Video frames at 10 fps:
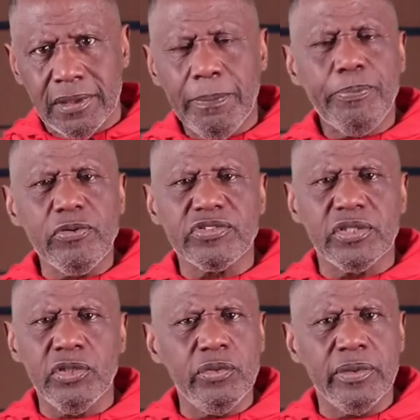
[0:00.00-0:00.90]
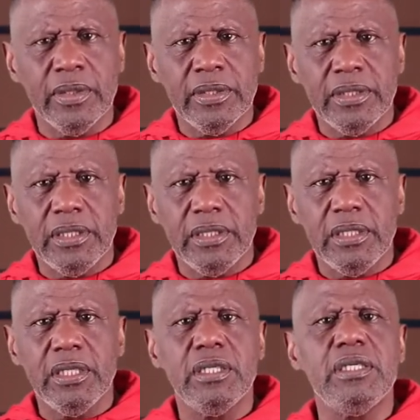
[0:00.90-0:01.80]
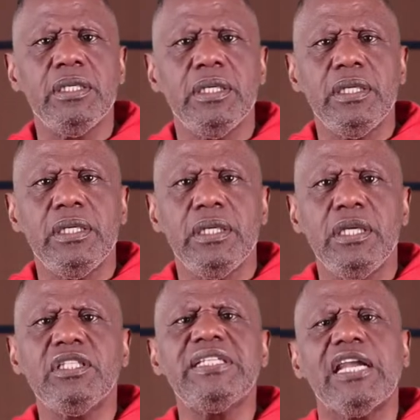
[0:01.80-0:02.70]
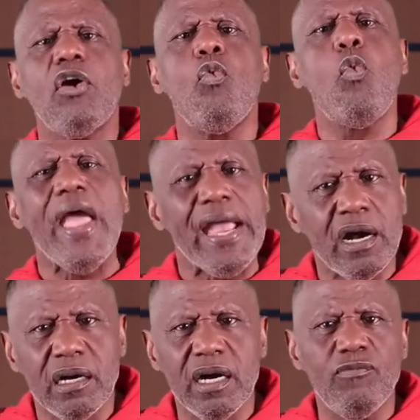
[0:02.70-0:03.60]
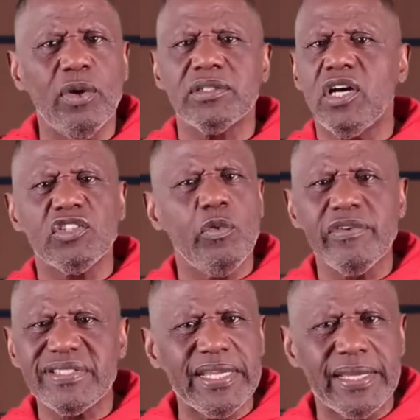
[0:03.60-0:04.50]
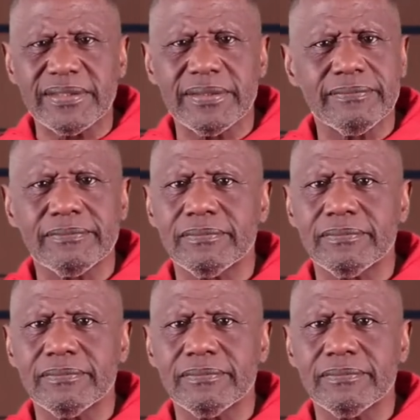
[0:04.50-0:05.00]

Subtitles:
a person who is not aware of what God's word says,